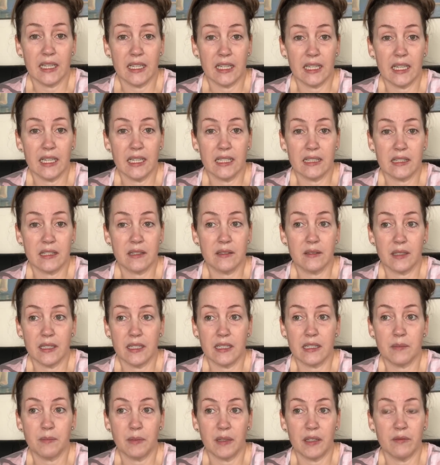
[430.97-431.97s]

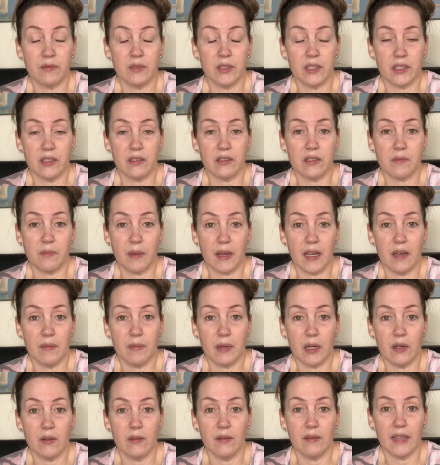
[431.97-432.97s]
it's been reduced by
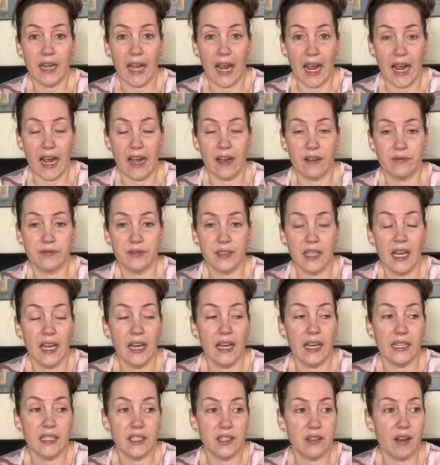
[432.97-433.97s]
about half.
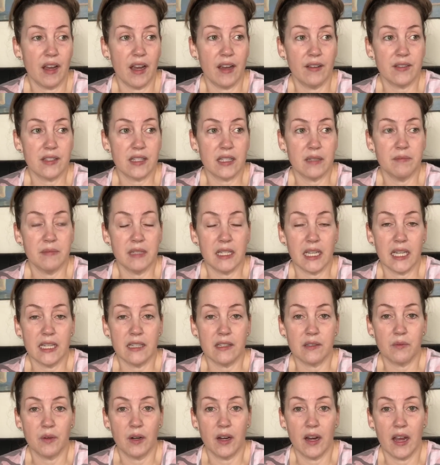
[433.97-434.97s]
I do have some
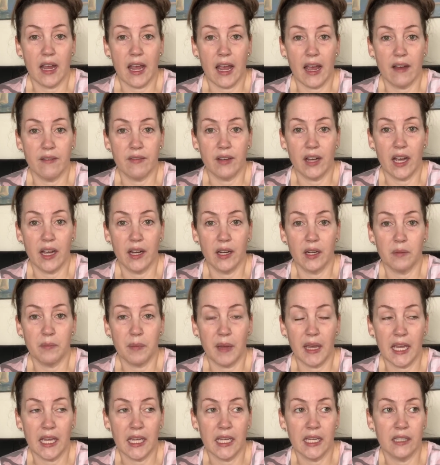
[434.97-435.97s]
days where I have higher
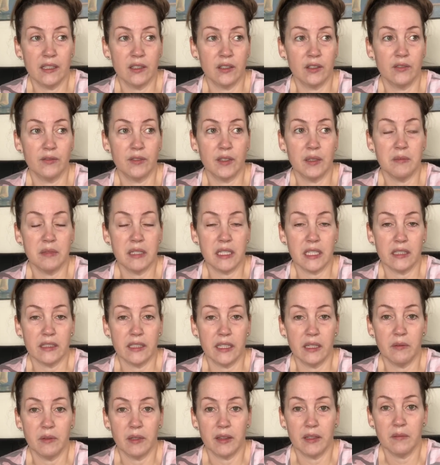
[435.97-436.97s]
pain, or if I'm
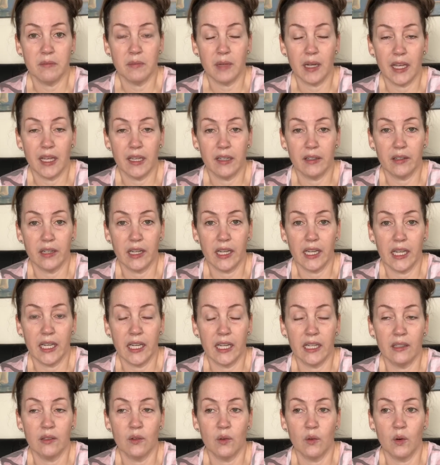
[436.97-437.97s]
dealing with a
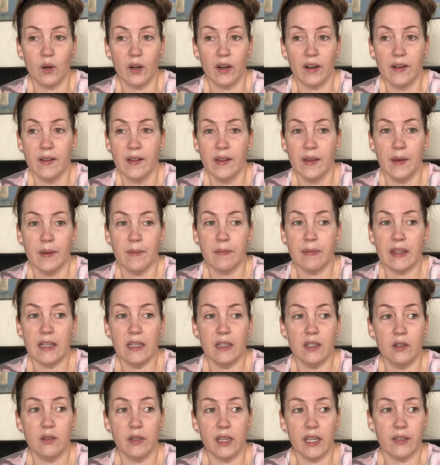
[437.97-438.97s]
migraine, or, you
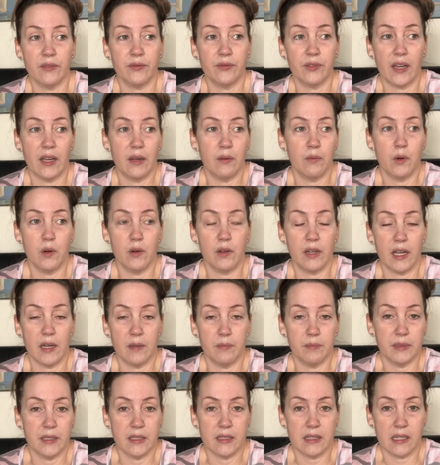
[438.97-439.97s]
know, if I woke
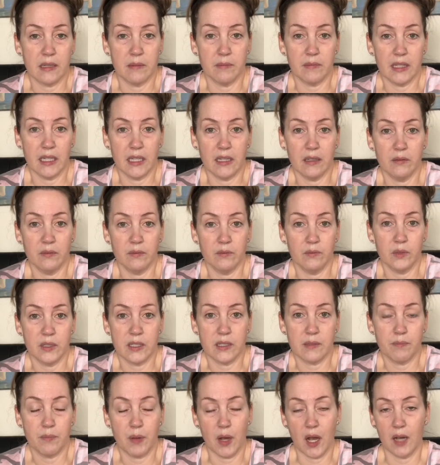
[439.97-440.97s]
up and something
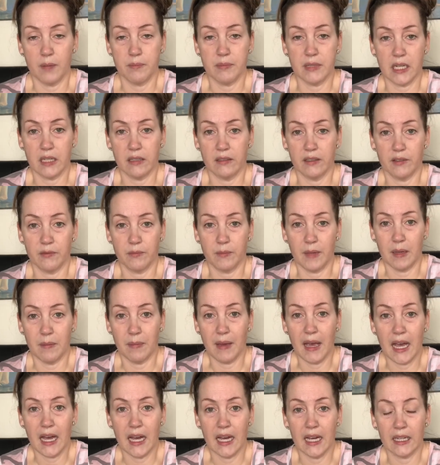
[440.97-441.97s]
was popped out of my
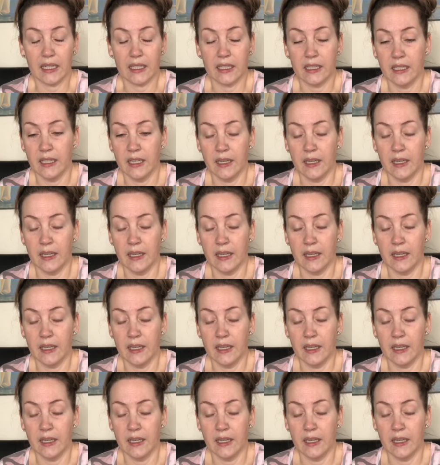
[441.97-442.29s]
back,